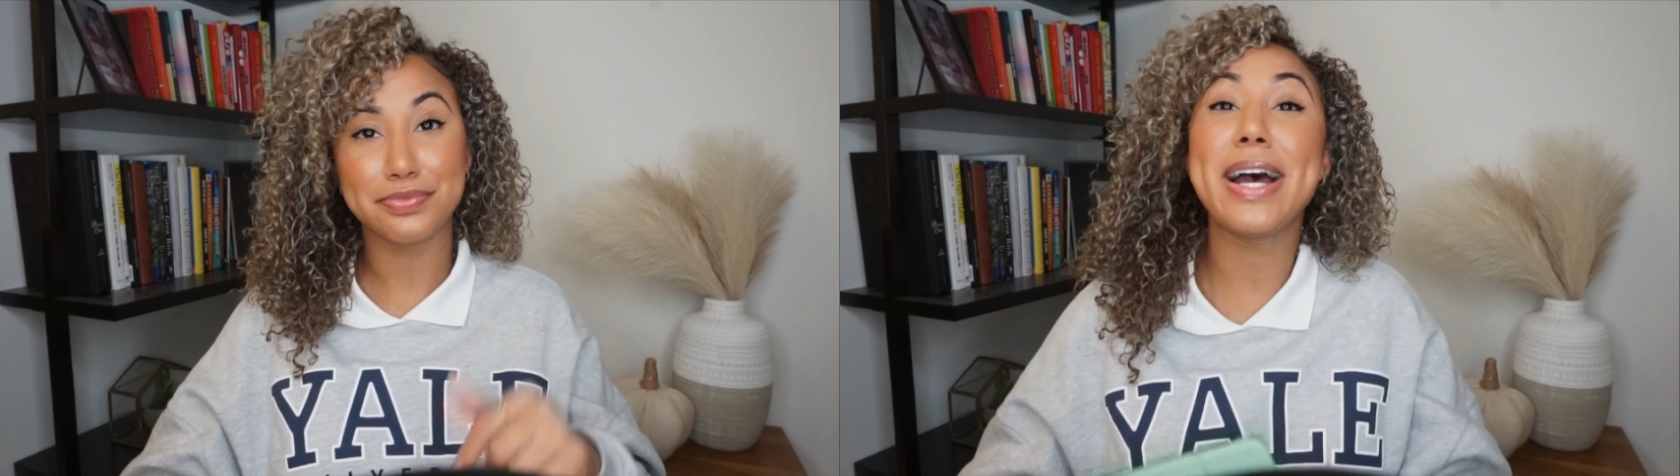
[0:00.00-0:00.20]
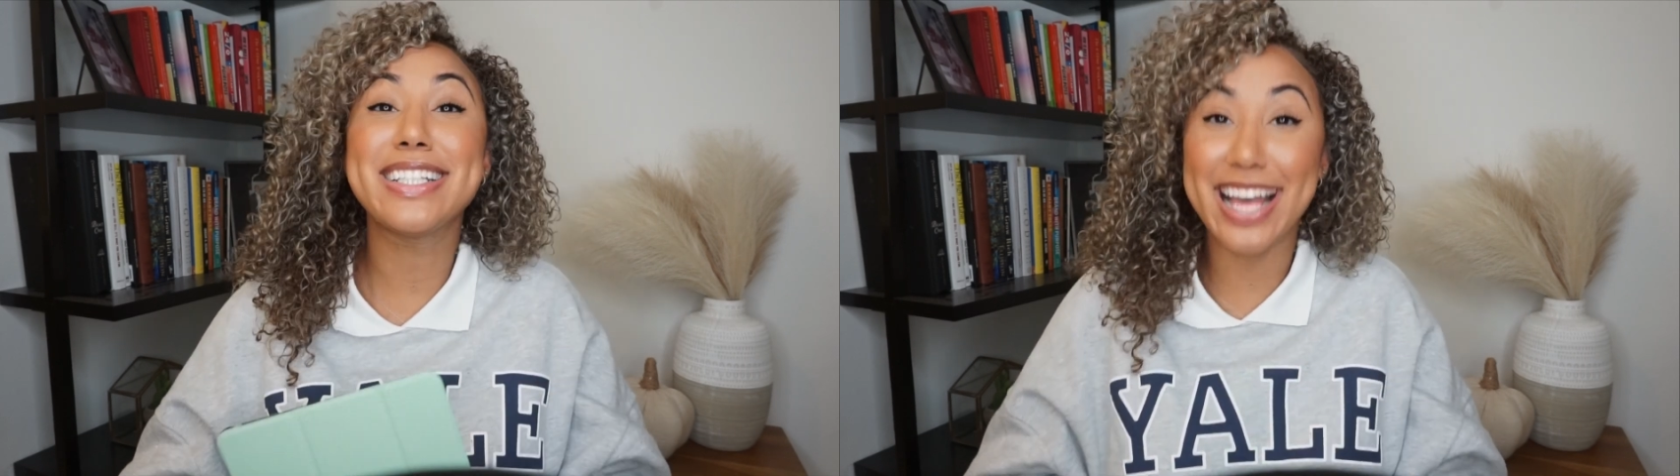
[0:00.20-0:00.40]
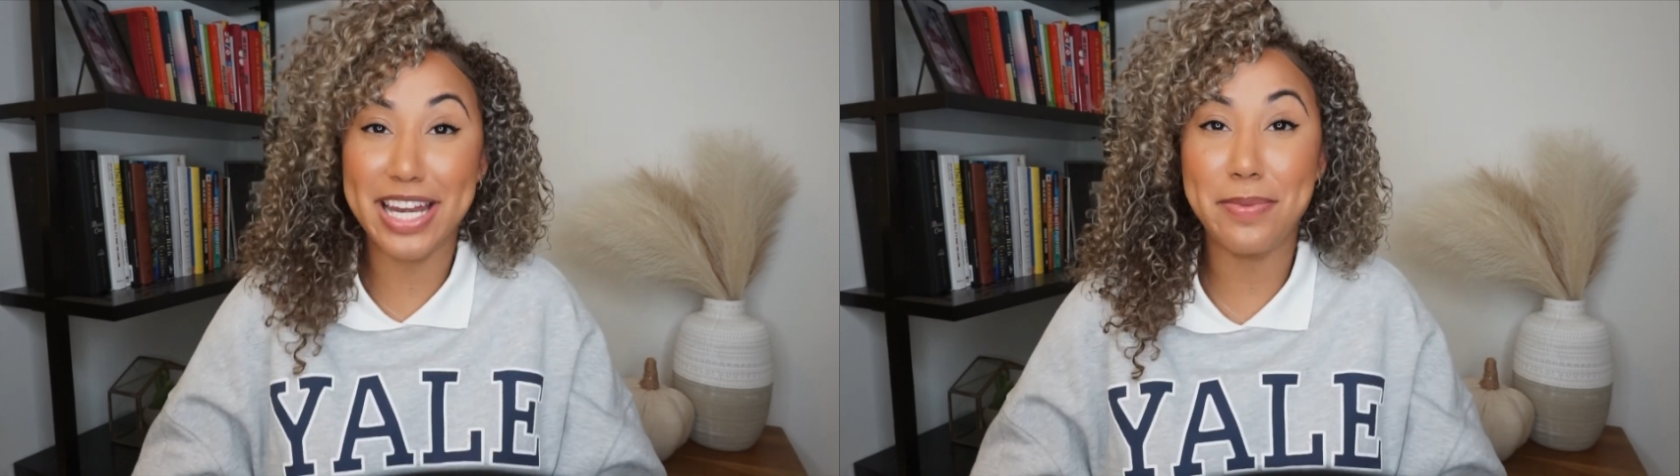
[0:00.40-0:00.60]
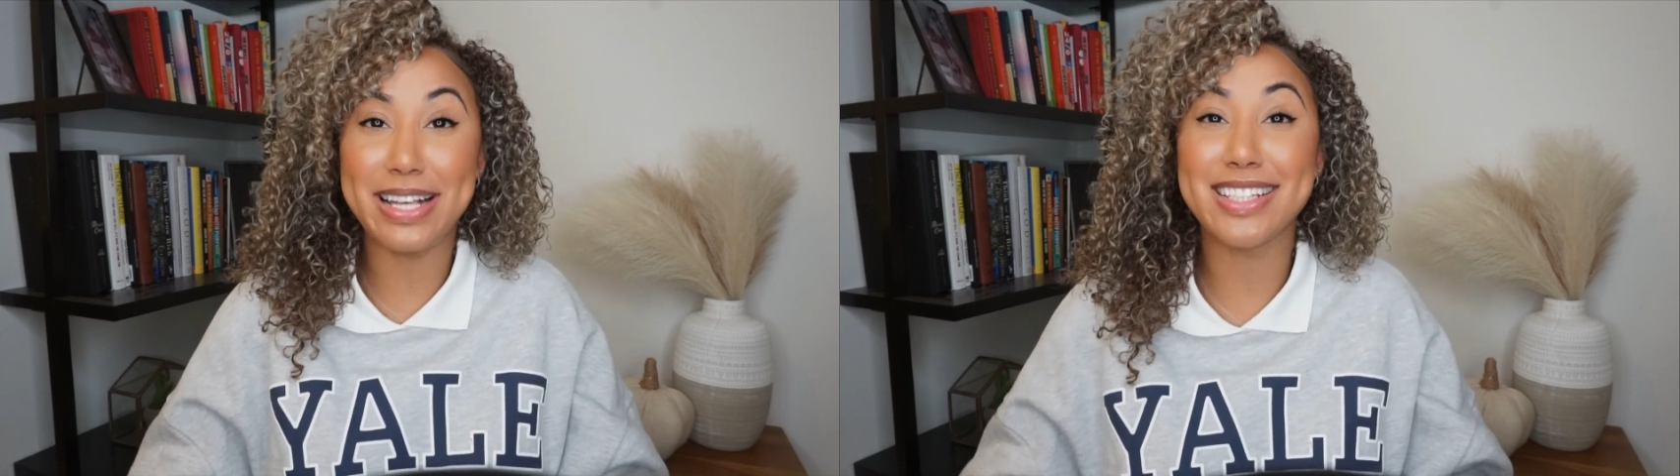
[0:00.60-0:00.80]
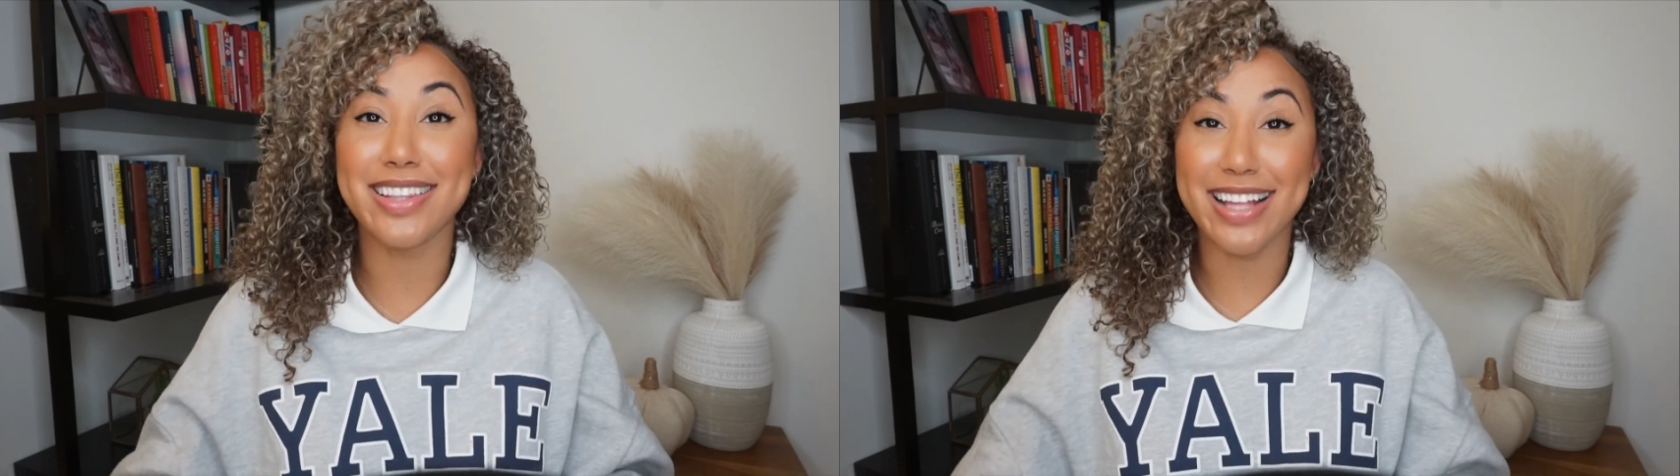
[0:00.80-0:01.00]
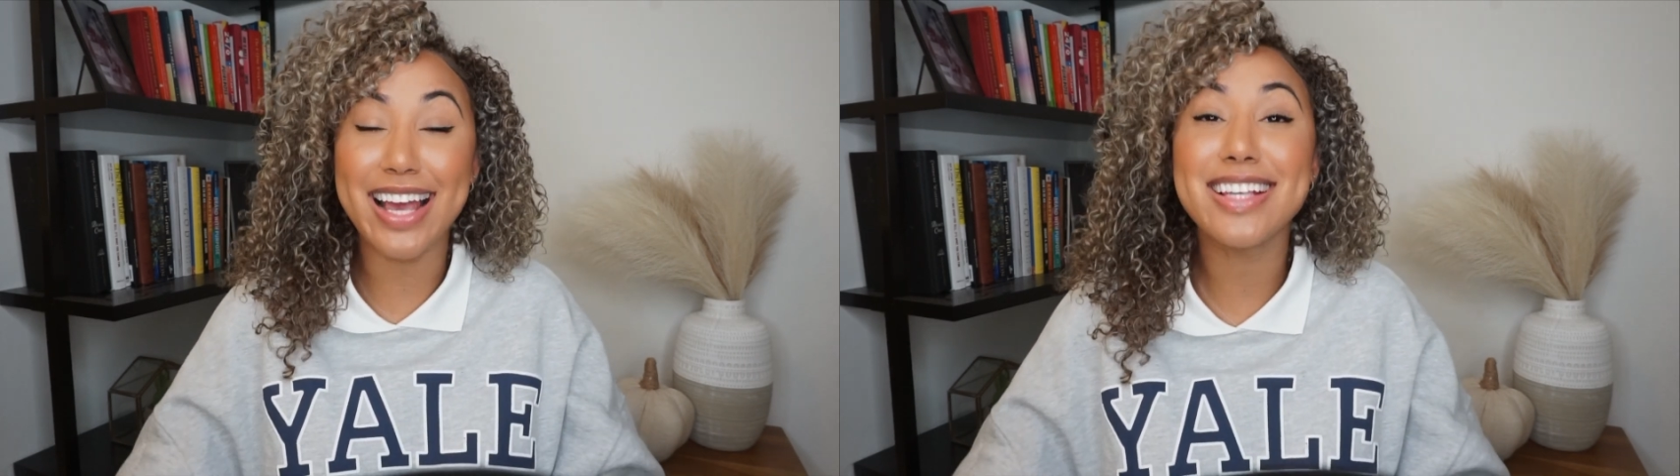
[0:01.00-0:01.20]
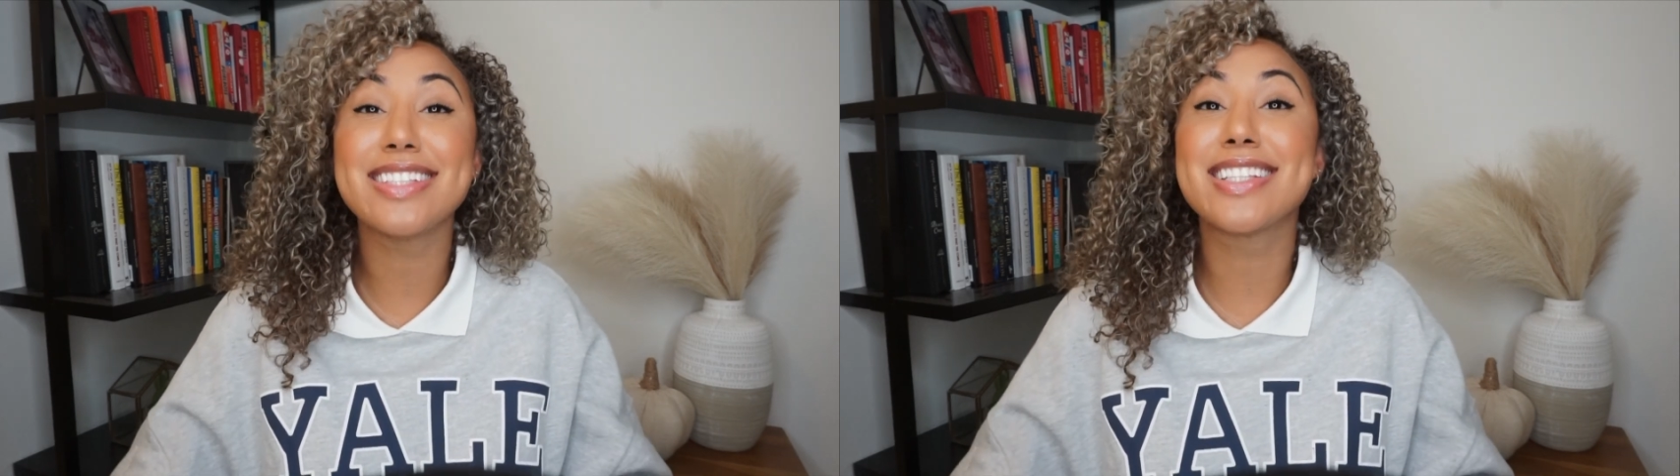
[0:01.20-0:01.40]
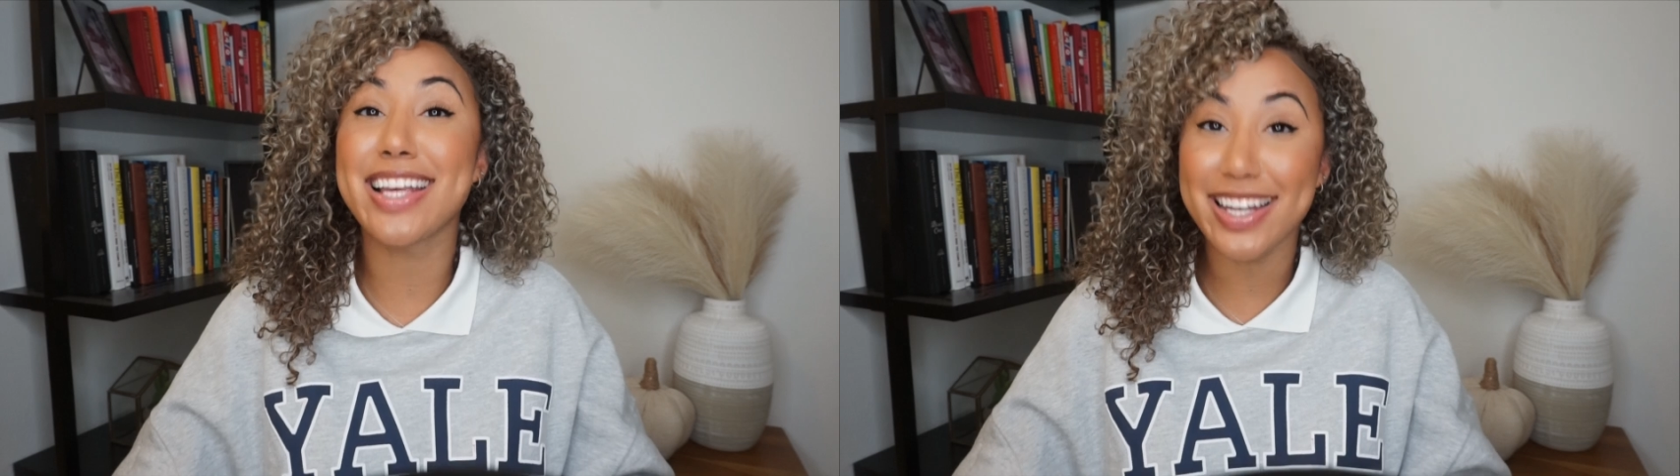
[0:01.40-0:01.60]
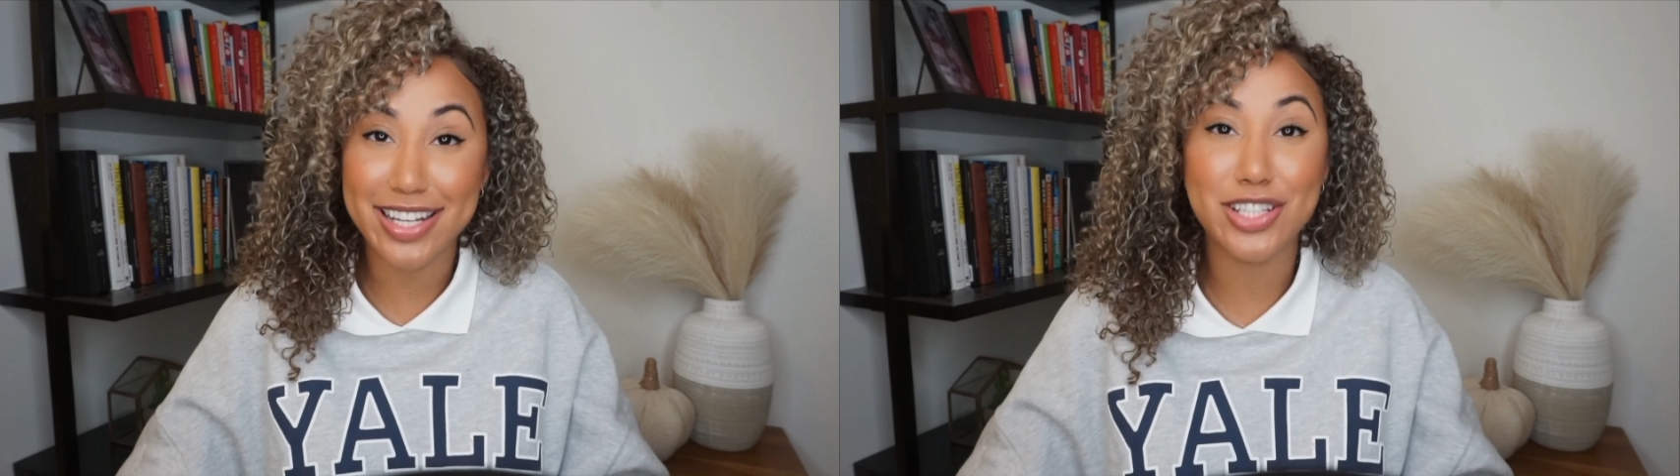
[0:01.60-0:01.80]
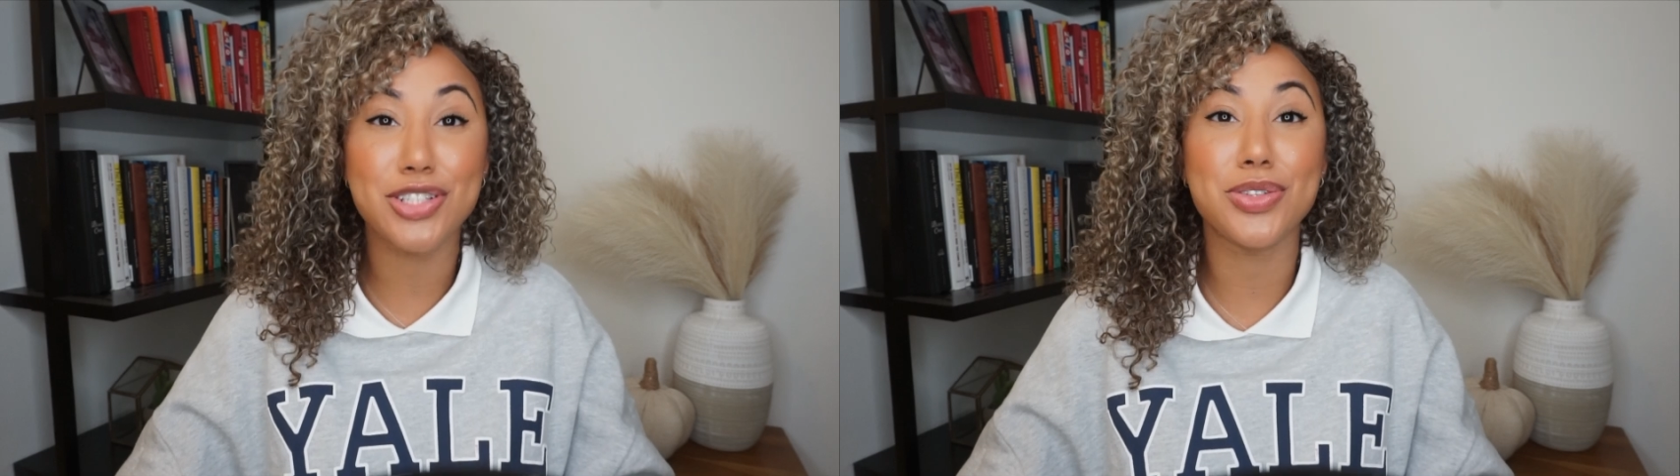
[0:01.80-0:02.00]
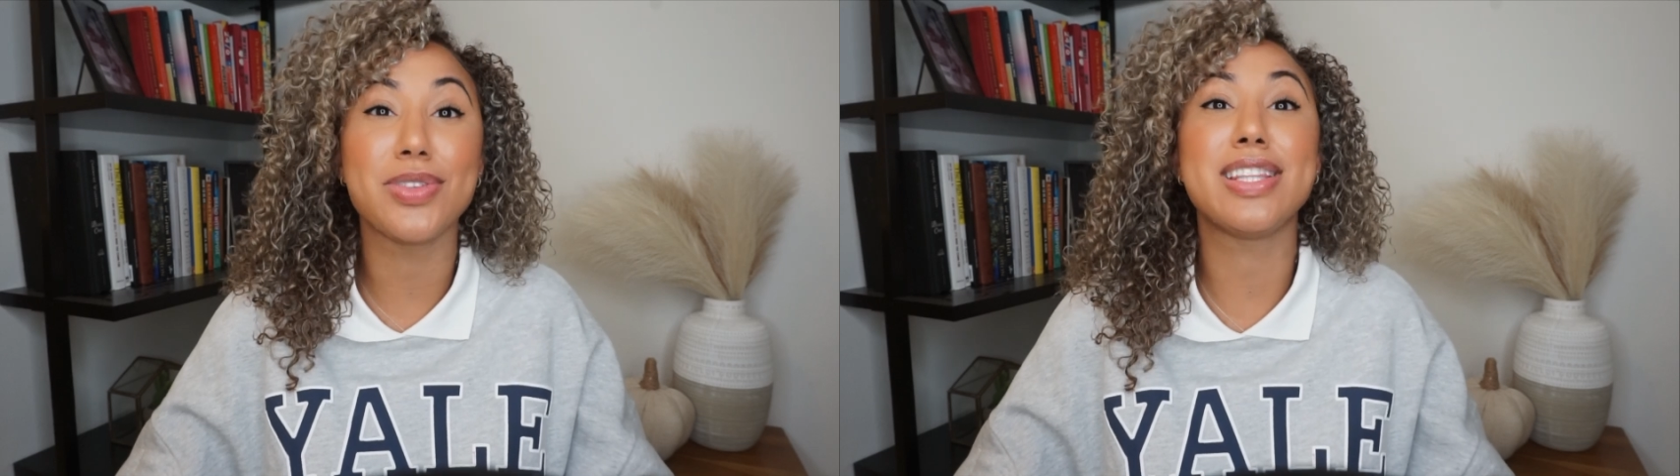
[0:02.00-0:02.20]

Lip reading: But anyways, let's get into